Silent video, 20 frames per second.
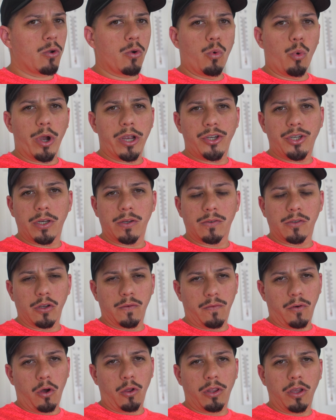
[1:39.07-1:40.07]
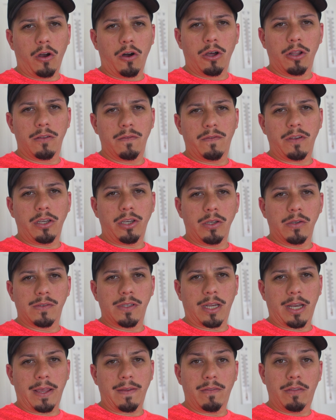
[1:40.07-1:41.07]
questions of all the other videos
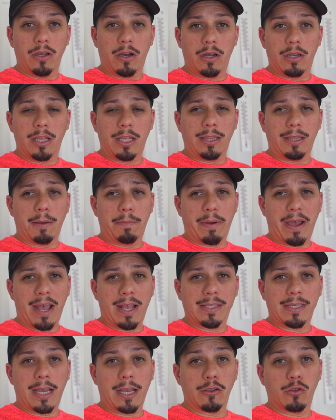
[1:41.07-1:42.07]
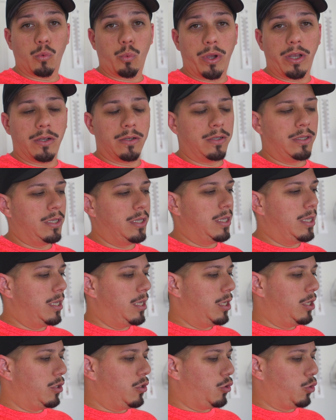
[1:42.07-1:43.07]
that I've done in the past as well.
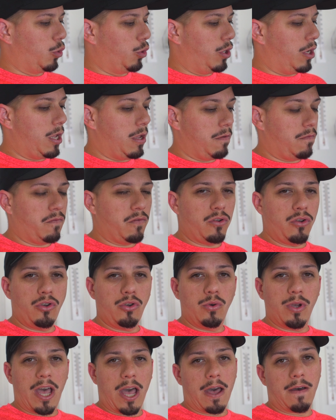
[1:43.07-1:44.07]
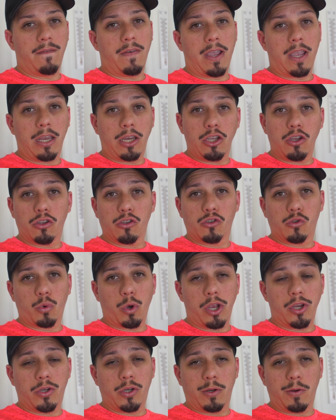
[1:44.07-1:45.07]
So if you have any of those
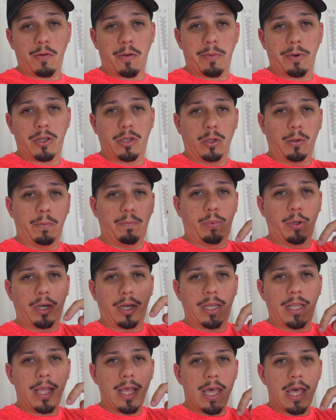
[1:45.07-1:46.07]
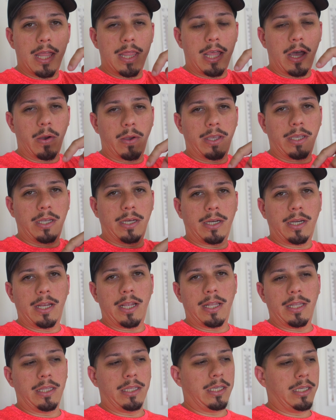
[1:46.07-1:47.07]
questions, remember to put it down here
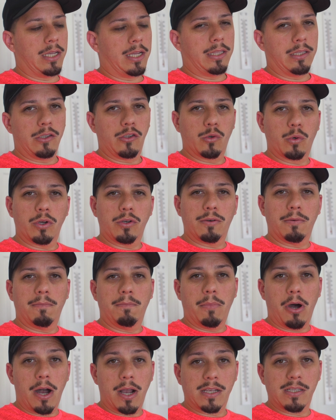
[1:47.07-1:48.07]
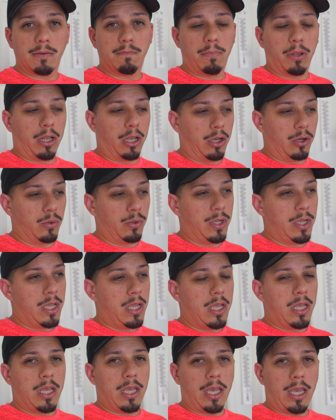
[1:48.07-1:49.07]
in the uh, description box below.
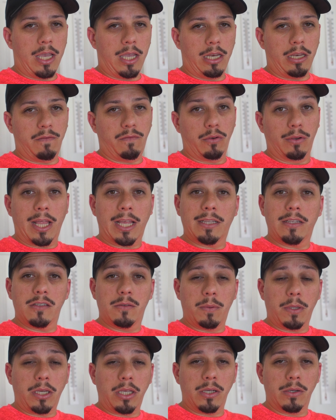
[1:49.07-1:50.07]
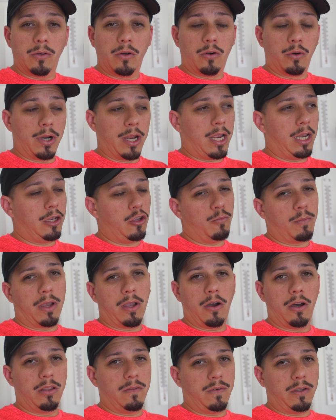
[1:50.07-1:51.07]
And if you like this video or any of my
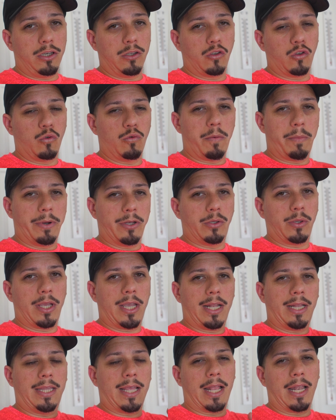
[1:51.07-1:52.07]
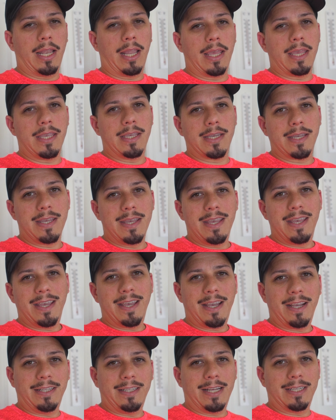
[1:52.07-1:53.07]
other videos, remember to hit that like
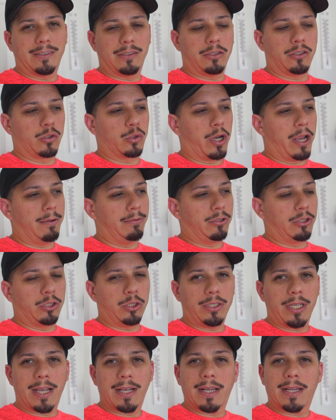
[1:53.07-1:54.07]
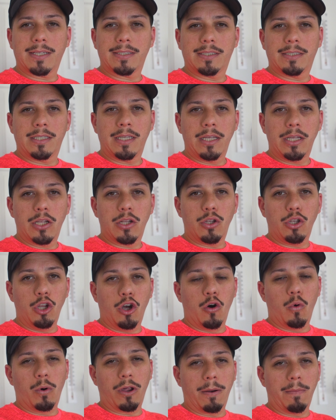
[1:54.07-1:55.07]
and that subscribe so you guys
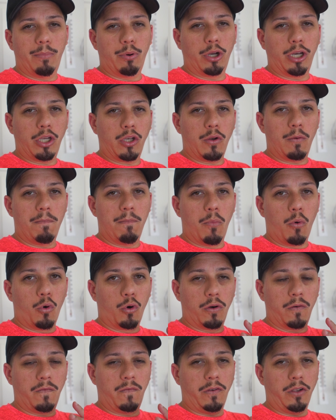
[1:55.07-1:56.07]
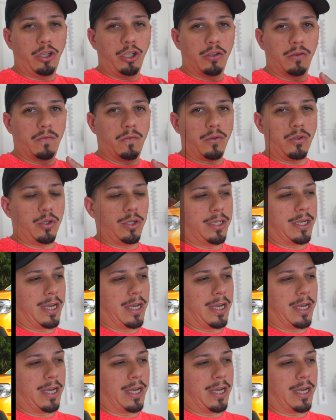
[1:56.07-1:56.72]
know when I'm putting more videos for you